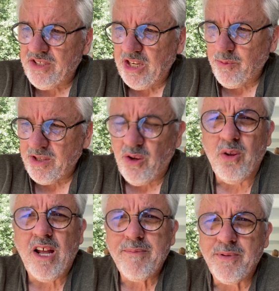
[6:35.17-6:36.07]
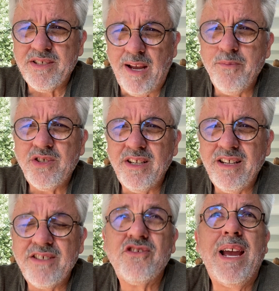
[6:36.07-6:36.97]
dealing with a whole lot of presumption.
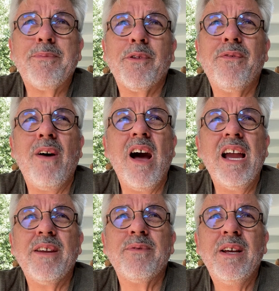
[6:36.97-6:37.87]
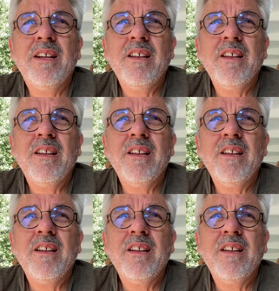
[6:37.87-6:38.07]
It's chapter 5.